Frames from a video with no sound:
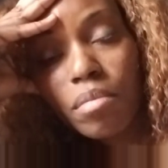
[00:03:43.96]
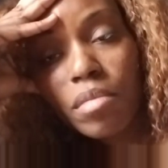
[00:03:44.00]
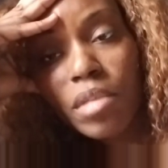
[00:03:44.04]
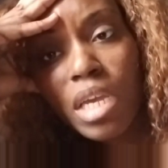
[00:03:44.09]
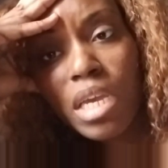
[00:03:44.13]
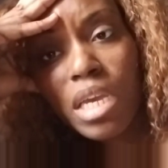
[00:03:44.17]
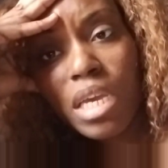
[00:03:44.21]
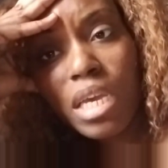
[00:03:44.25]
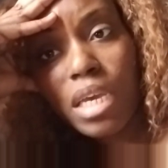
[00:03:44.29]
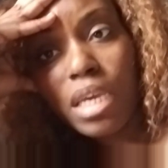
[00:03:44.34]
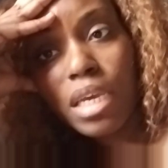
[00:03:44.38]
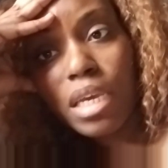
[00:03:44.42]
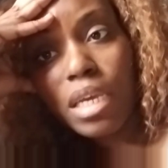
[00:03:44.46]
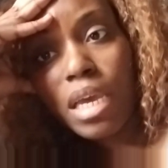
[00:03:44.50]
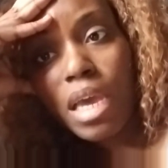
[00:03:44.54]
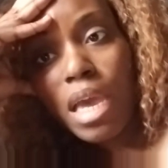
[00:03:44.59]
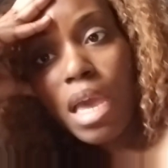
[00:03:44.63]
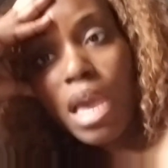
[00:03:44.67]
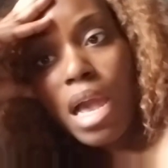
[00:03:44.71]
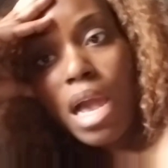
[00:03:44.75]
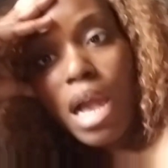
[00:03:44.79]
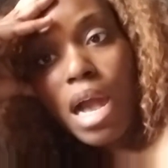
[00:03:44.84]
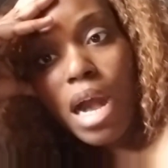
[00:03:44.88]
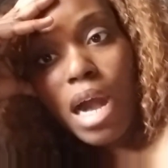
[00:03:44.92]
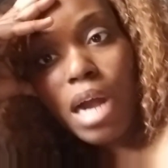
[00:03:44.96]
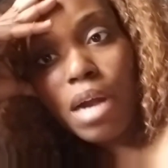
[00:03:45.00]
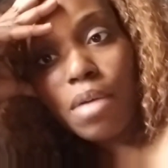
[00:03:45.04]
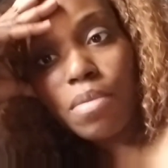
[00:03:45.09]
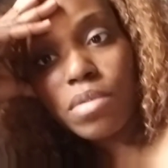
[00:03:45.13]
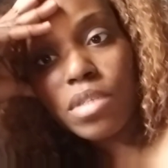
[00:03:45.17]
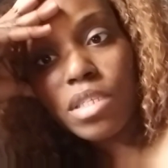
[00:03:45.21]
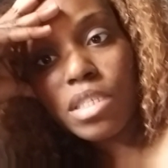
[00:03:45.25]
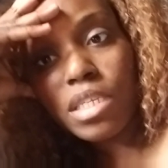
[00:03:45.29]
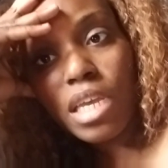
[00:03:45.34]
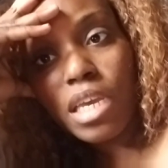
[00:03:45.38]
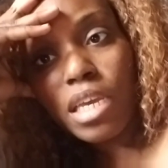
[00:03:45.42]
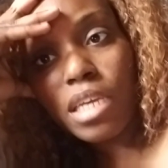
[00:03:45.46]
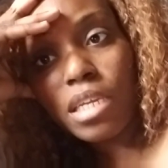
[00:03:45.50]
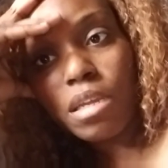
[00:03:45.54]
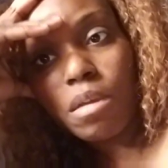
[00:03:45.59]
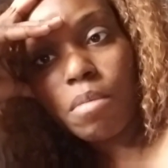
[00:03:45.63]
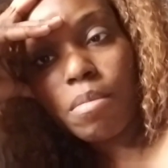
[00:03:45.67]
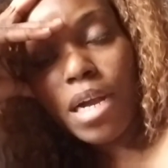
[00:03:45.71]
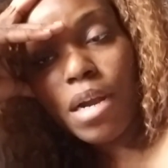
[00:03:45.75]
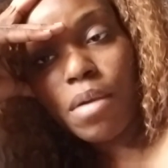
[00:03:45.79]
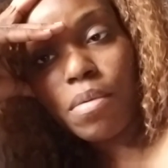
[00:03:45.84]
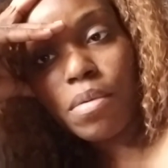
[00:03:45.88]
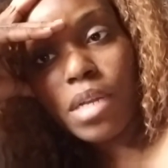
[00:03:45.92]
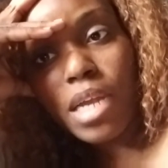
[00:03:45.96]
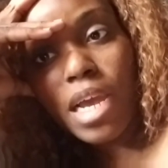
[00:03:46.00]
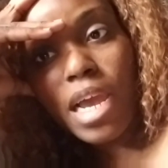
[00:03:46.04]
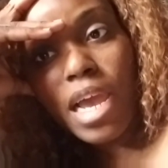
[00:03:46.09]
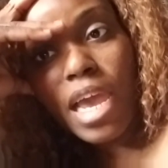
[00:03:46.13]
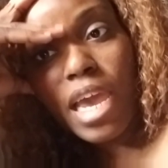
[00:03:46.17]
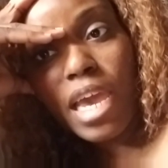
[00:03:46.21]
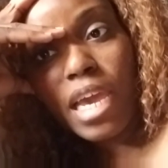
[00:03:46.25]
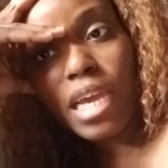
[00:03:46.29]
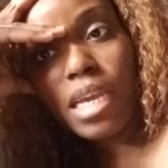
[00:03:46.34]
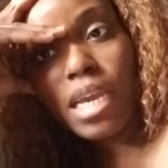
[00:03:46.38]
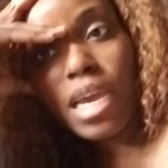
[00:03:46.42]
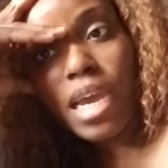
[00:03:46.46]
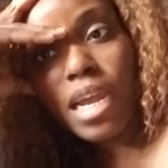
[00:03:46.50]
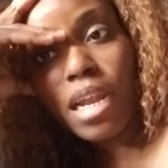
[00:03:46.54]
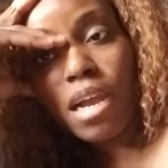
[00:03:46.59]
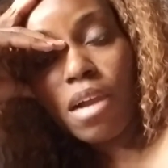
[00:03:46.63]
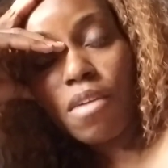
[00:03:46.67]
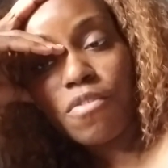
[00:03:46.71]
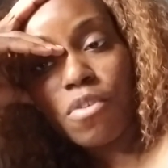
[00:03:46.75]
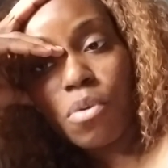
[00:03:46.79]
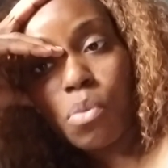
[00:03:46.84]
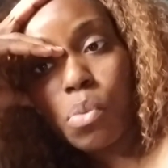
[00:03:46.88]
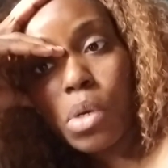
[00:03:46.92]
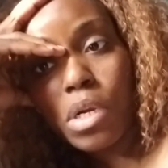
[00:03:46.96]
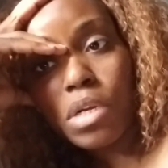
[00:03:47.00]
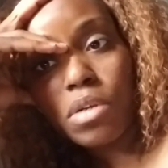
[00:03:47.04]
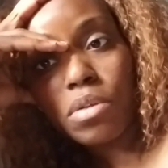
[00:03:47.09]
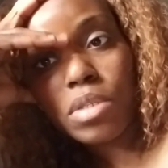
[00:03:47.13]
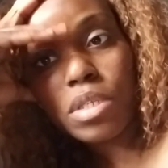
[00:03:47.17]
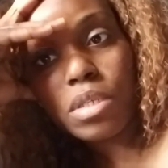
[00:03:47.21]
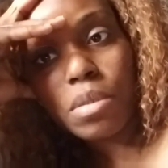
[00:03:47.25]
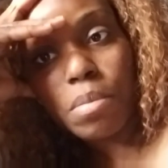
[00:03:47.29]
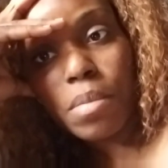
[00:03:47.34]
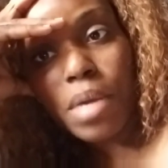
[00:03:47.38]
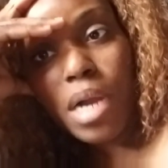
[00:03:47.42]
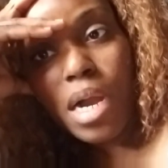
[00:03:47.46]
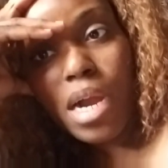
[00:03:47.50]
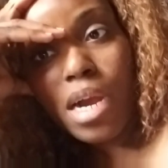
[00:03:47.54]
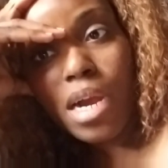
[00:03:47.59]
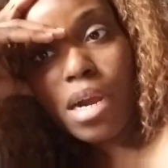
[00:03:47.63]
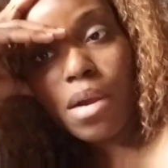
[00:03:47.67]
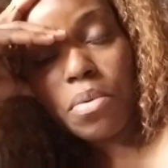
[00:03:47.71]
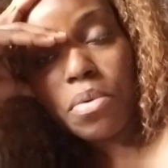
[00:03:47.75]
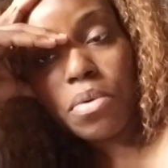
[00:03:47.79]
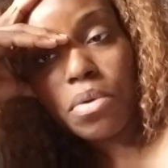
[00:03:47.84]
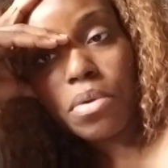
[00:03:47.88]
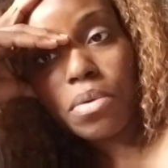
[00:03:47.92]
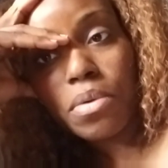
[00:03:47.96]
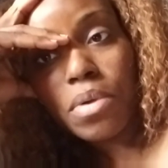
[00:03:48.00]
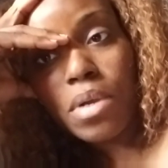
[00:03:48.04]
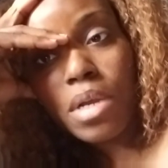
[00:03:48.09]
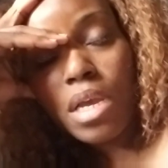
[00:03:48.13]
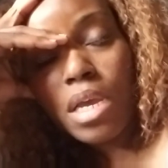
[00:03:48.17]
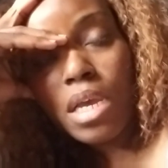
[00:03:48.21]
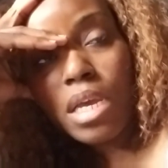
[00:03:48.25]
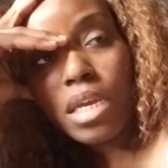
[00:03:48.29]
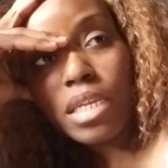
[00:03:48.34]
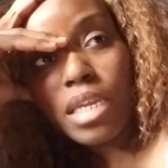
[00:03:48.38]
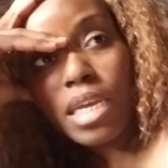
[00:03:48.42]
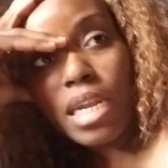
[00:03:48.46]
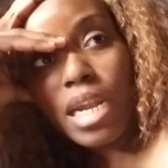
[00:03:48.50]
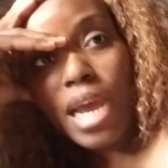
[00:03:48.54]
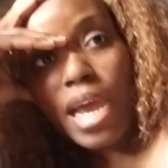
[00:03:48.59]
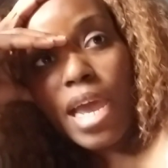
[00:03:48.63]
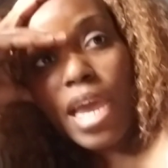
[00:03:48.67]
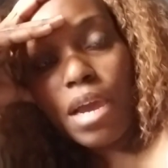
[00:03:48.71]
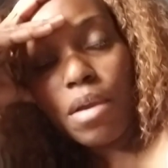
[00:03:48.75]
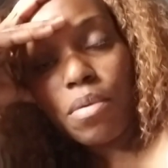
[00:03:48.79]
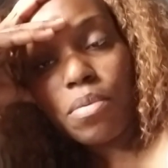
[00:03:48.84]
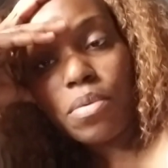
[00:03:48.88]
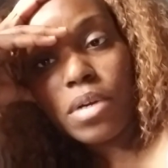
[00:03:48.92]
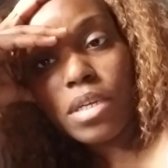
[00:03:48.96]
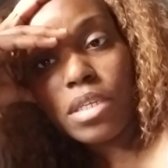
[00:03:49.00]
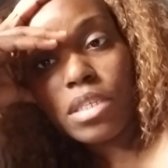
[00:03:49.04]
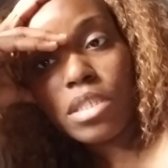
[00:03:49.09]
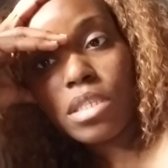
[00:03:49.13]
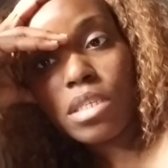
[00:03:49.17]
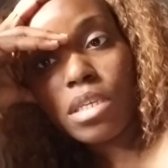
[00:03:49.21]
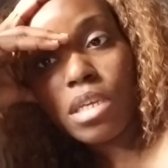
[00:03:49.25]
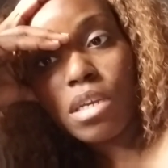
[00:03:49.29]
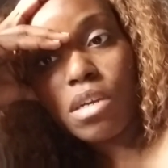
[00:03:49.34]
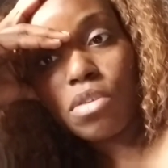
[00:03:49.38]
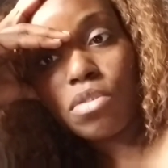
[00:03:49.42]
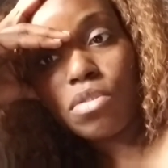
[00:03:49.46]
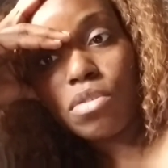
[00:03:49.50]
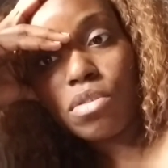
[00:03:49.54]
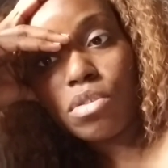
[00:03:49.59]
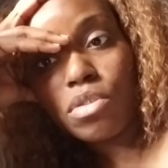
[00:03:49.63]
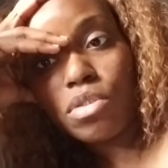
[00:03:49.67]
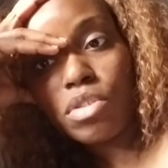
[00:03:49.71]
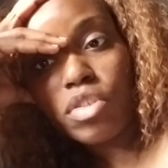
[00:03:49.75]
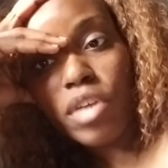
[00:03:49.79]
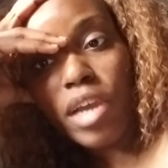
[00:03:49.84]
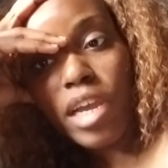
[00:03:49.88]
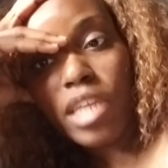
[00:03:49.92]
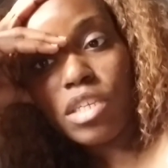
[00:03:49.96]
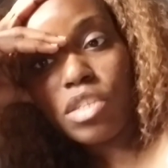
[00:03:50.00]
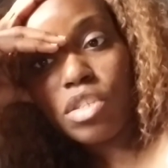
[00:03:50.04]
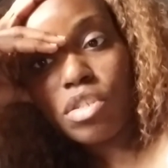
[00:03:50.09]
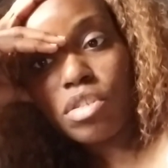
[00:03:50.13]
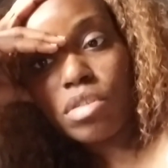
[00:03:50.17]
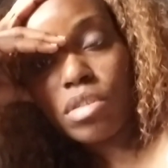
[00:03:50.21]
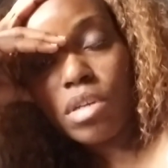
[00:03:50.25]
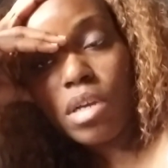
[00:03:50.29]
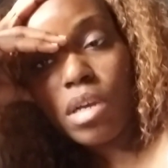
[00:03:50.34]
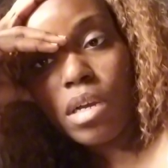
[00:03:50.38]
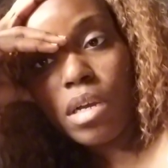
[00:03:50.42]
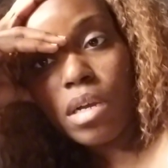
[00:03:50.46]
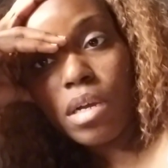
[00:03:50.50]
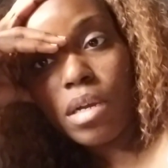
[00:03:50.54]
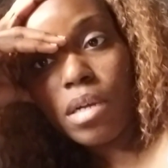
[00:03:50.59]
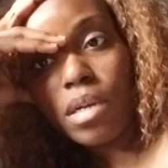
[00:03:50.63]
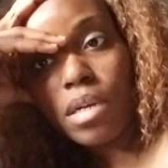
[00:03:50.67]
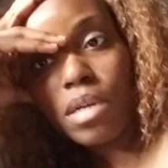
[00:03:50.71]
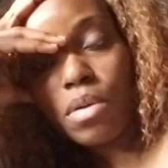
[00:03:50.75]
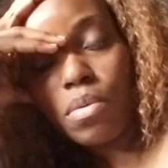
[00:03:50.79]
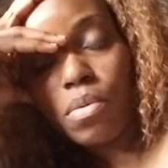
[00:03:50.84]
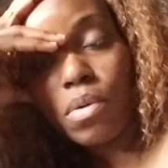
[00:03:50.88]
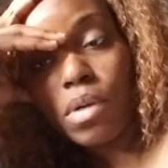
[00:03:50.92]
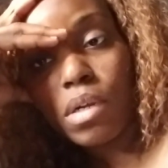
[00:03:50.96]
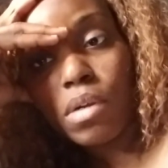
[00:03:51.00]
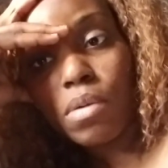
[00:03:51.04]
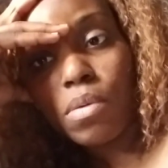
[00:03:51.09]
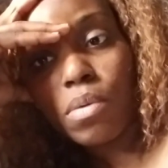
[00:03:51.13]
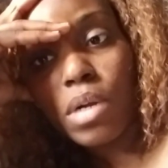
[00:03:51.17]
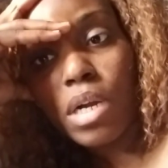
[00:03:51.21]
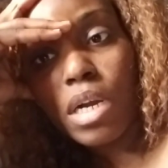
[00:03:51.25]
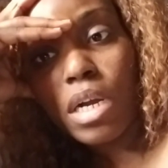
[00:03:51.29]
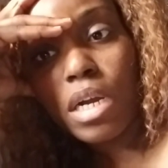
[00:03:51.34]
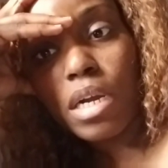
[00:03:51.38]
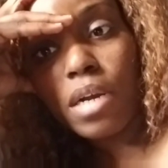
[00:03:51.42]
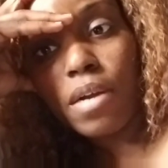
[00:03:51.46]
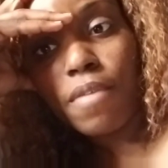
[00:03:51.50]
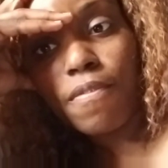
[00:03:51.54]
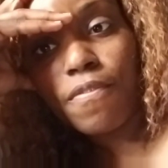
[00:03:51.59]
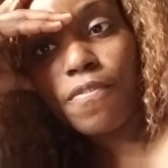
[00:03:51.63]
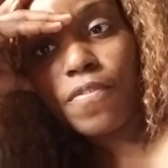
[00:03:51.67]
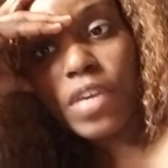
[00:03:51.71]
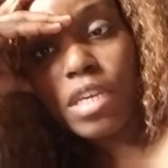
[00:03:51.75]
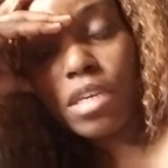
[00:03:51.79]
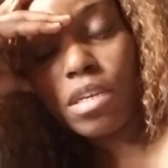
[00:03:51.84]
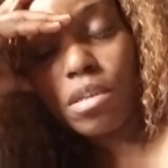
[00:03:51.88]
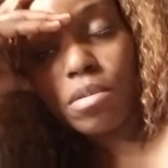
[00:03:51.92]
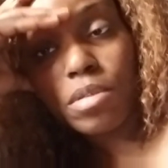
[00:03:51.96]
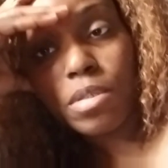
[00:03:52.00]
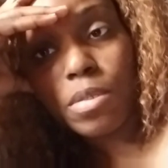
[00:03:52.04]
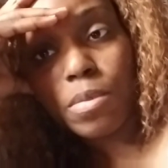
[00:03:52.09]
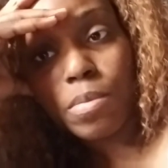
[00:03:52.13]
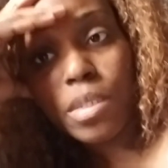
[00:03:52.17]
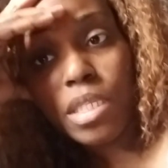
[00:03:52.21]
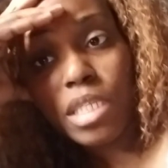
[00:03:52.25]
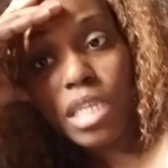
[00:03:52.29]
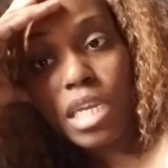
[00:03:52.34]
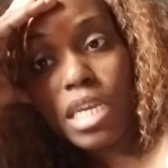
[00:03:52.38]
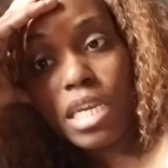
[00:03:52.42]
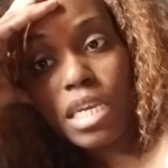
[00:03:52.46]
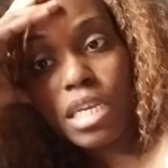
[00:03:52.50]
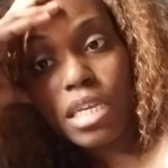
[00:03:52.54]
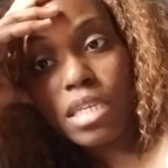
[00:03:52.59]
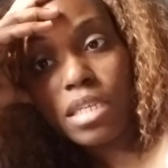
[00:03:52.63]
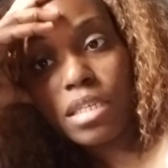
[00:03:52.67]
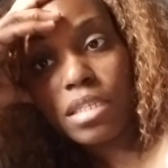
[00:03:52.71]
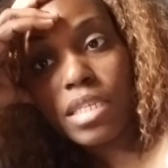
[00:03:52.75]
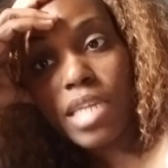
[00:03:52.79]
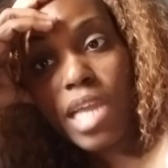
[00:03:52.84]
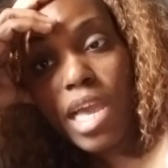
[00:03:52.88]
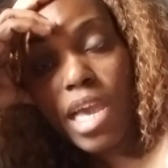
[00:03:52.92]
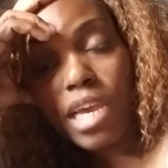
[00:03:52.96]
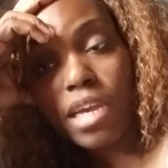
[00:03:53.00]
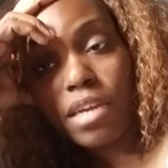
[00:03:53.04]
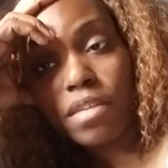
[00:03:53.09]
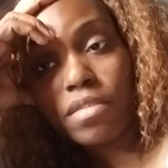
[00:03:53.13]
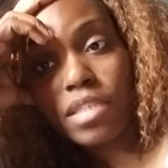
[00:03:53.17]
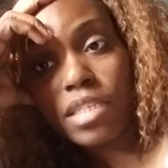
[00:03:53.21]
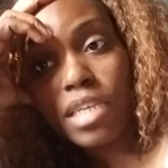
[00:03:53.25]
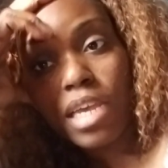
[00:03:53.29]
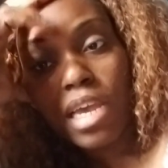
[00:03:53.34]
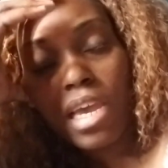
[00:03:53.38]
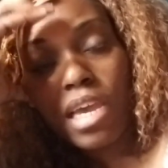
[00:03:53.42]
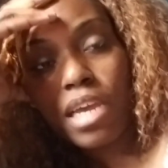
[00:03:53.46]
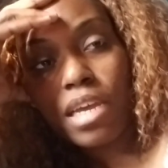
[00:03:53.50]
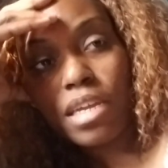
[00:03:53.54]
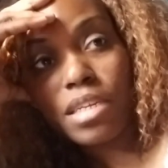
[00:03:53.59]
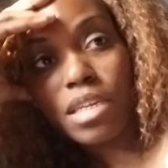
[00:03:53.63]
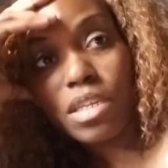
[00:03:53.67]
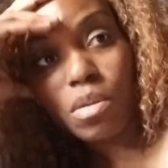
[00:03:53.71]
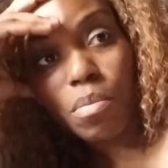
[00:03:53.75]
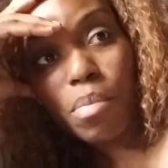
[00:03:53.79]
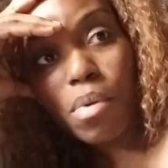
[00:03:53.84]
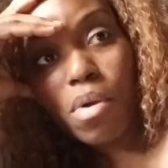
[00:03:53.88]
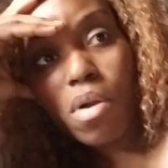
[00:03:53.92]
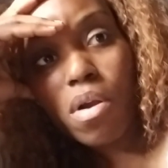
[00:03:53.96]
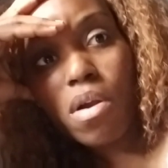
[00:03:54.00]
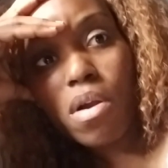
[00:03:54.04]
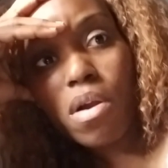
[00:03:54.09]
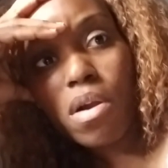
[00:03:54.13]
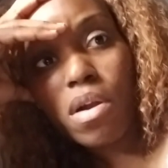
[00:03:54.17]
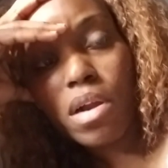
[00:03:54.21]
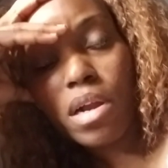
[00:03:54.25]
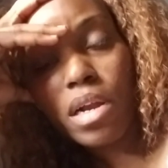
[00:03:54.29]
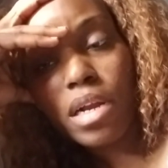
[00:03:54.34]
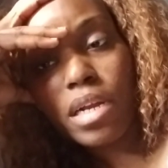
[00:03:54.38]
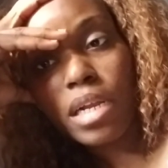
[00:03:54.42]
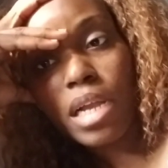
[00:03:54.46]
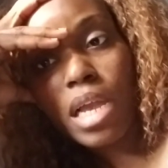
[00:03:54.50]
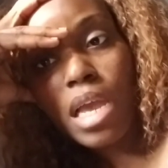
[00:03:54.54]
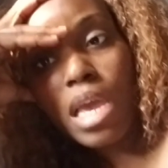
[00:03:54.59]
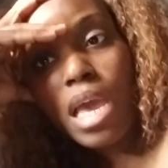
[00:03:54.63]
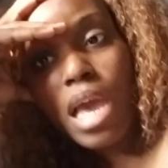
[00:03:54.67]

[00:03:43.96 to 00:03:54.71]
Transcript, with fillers: and I was thinking about when I had got off of work tomorrow that I had wanted to go try to uh, uh, film some scenes downtown in the park.